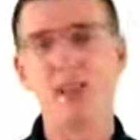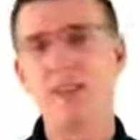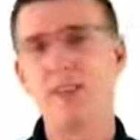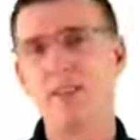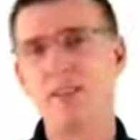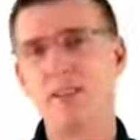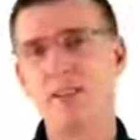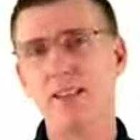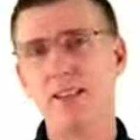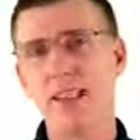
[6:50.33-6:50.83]

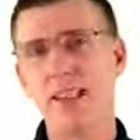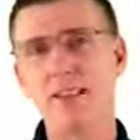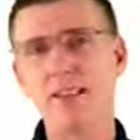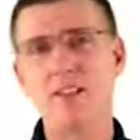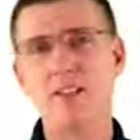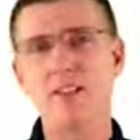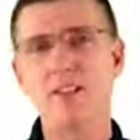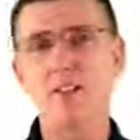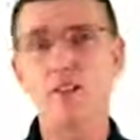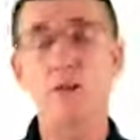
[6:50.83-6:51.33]
The last
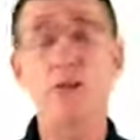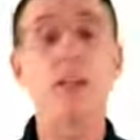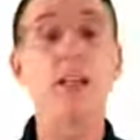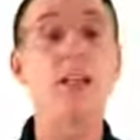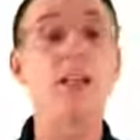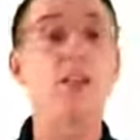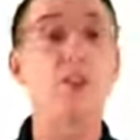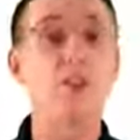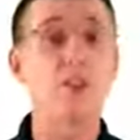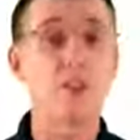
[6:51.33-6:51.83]
issue
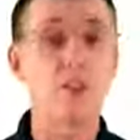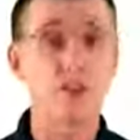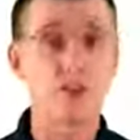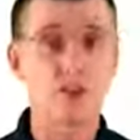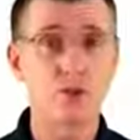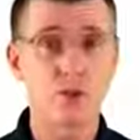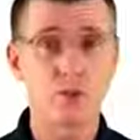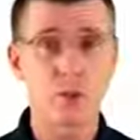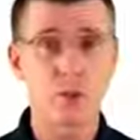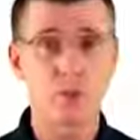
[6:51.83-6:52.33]
is
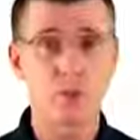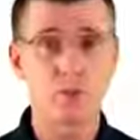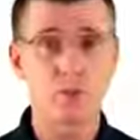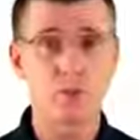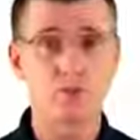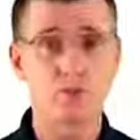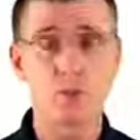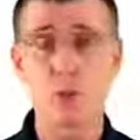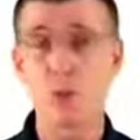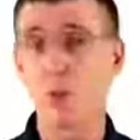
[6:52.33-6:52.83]
control.
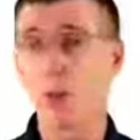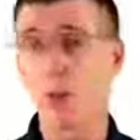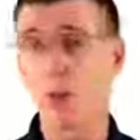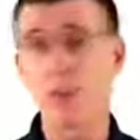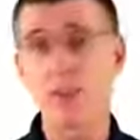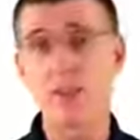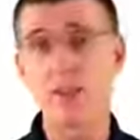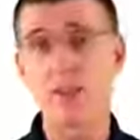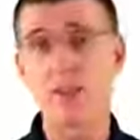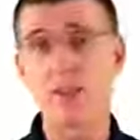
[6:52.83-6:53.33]
You are
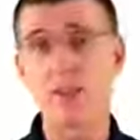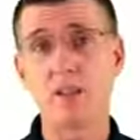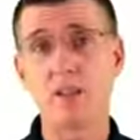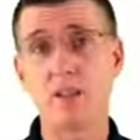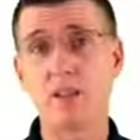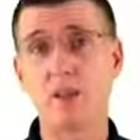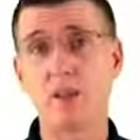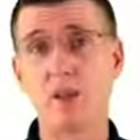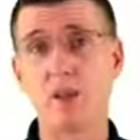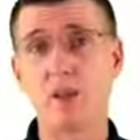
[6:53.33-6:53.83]
basically
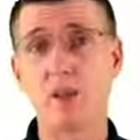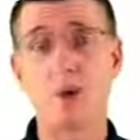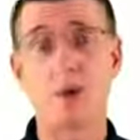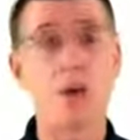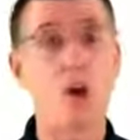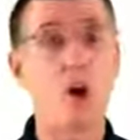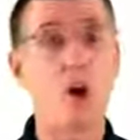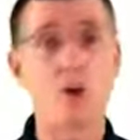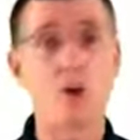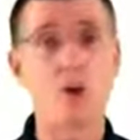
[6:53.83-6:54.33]
giving
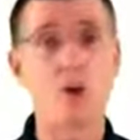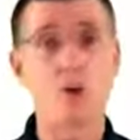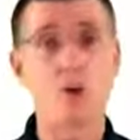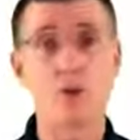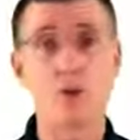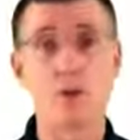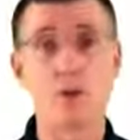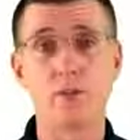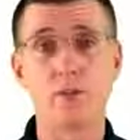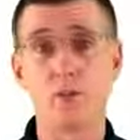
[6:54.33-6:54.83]
away all
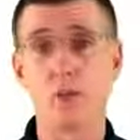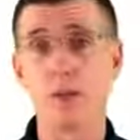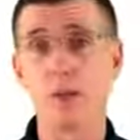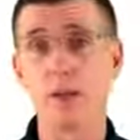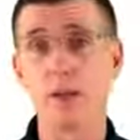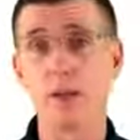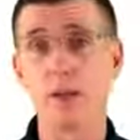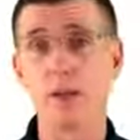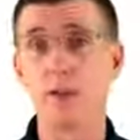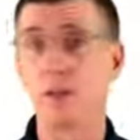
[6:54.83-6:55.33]
control of your
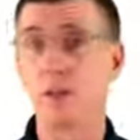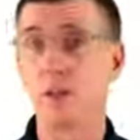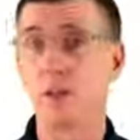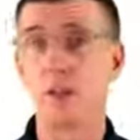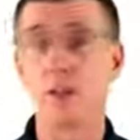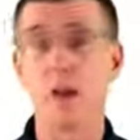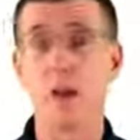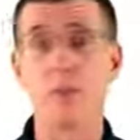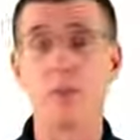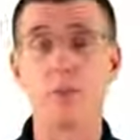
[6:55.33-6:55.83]
money to the
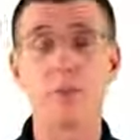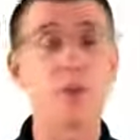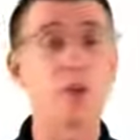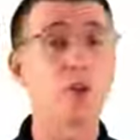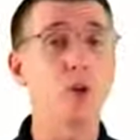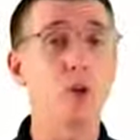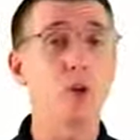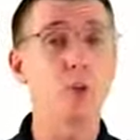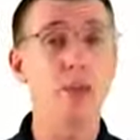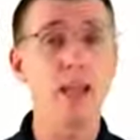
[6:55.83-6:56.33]
government
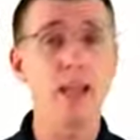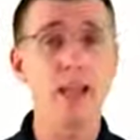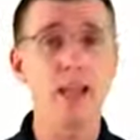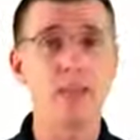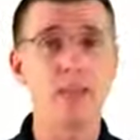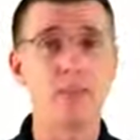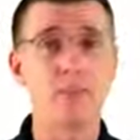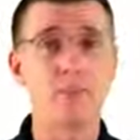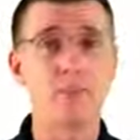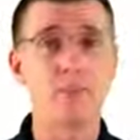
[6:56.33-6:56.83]
or
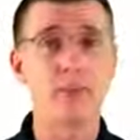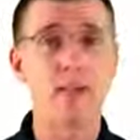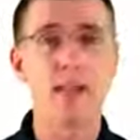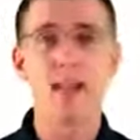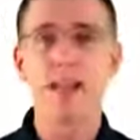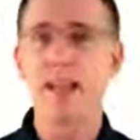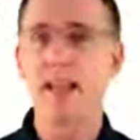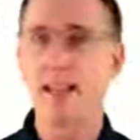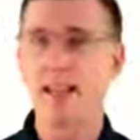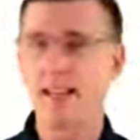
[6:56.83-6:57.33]
bank.
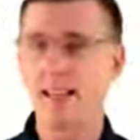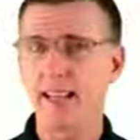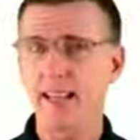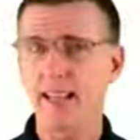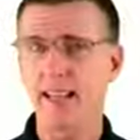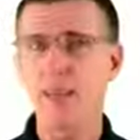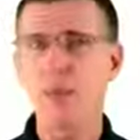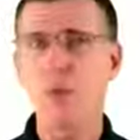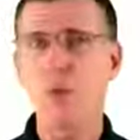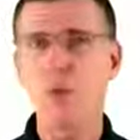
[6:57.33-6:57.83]
At
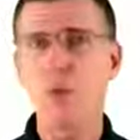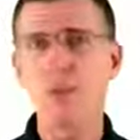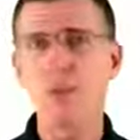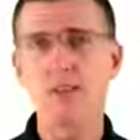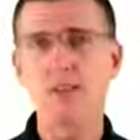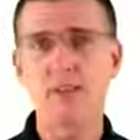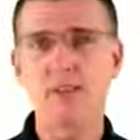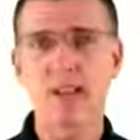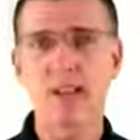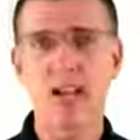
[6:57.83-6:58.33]
any point
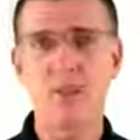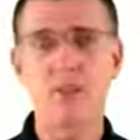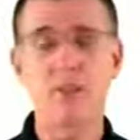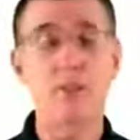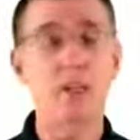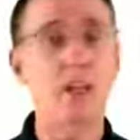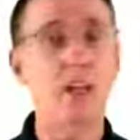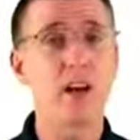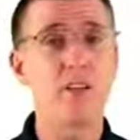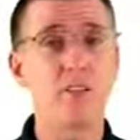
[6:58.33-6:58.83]
in time,
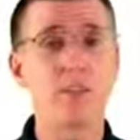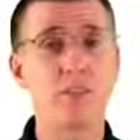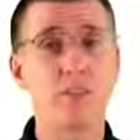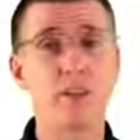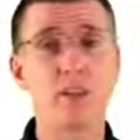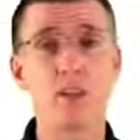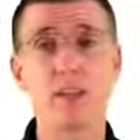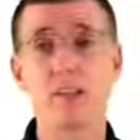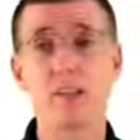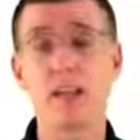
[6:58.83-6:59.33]
the
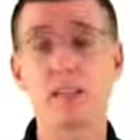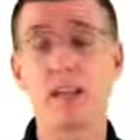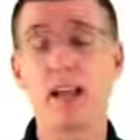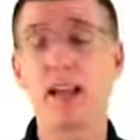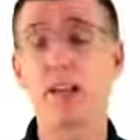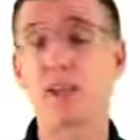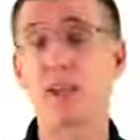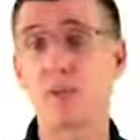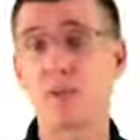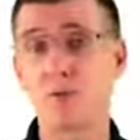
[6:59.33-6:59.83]
government can
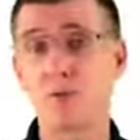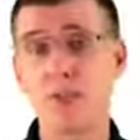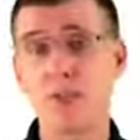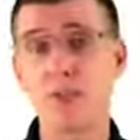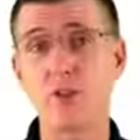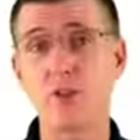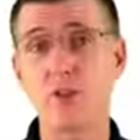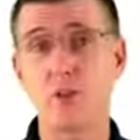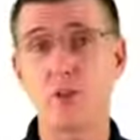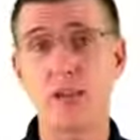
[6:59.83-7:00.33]
decide to
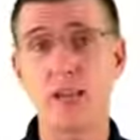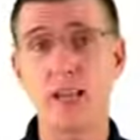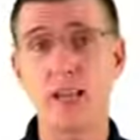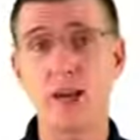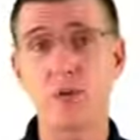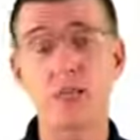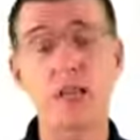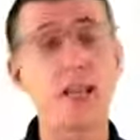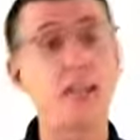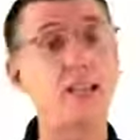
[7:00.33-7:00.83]
freeze your
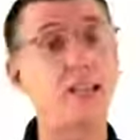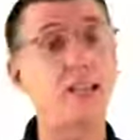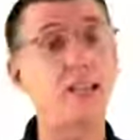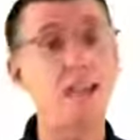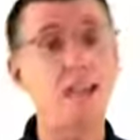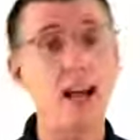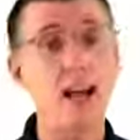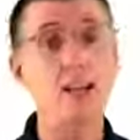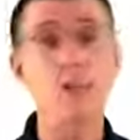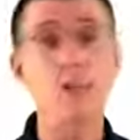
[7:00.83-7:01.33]
account and deny